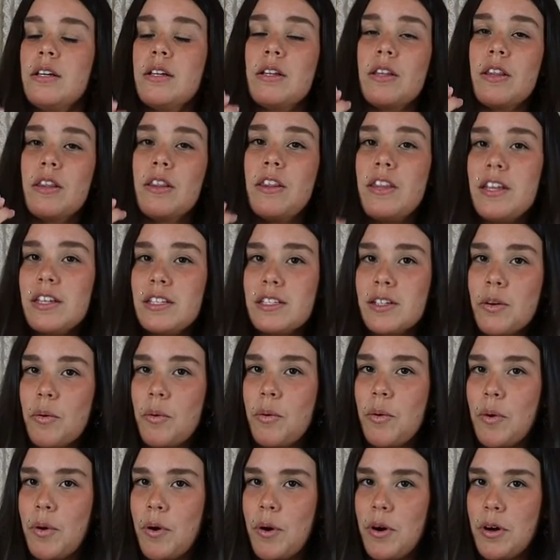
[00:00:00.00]
This
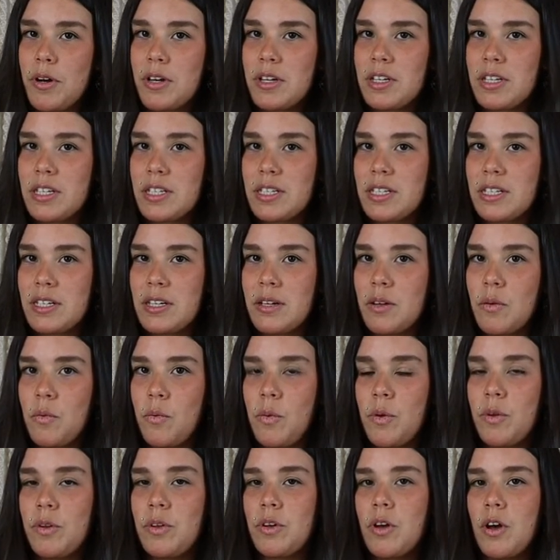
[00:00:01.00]
quartz
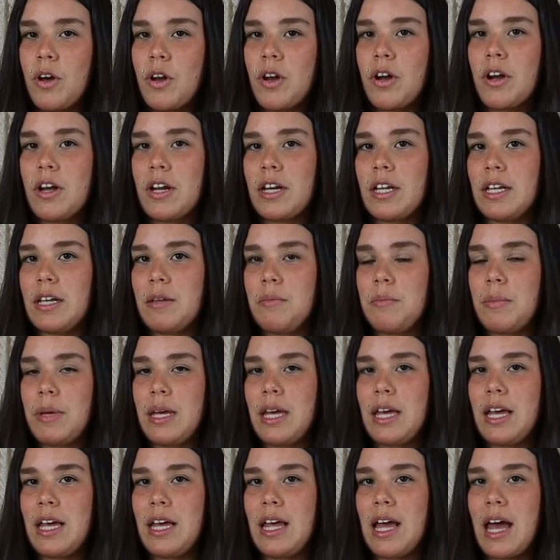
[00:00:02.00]
will not only
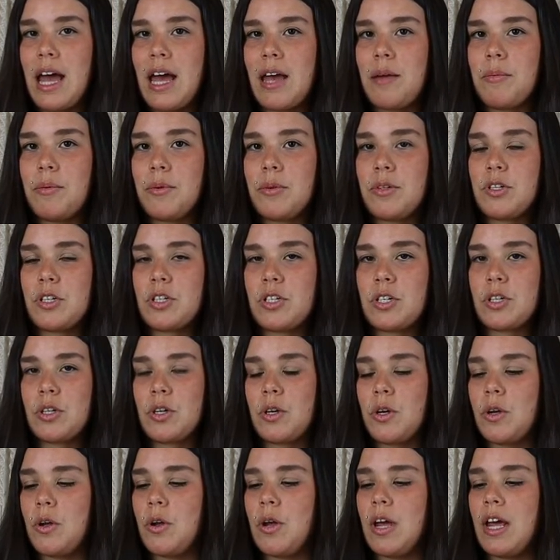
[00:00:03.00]
be able
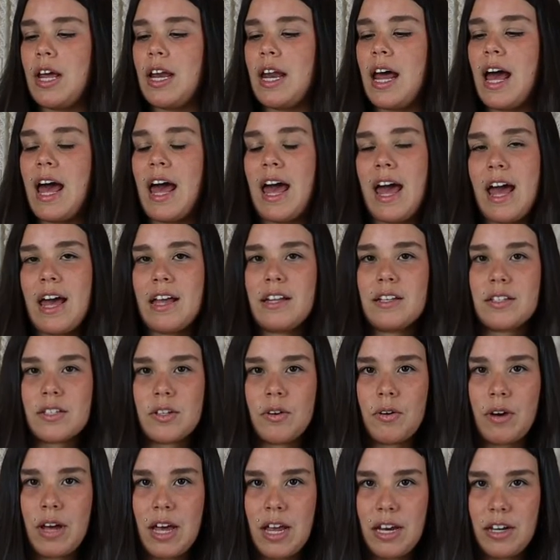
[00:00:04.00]
to enhance
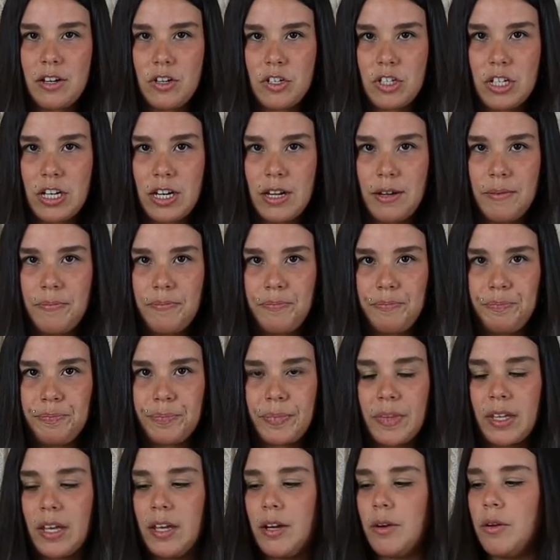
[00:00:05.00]
your energy,
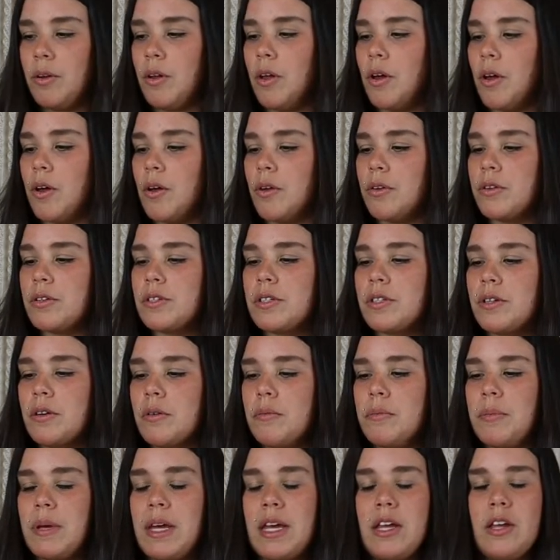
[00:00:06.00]
it'll also
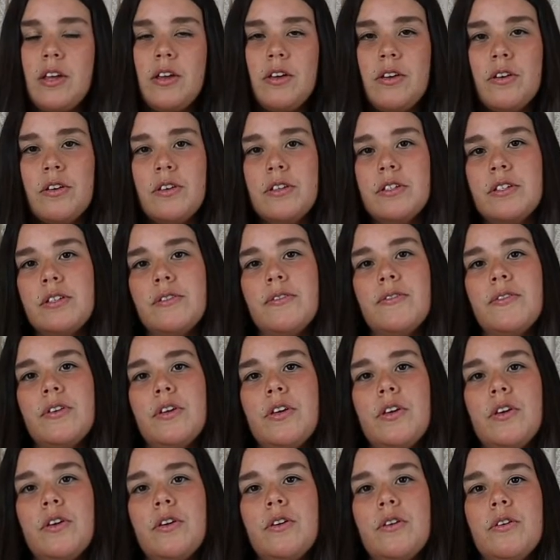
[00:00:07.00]
be used for
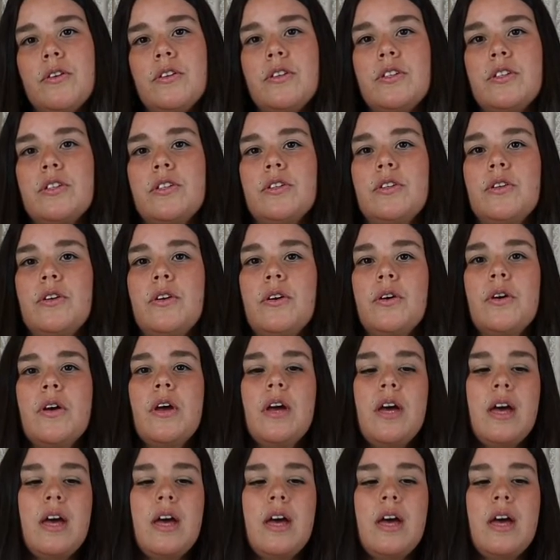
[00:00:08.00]
you to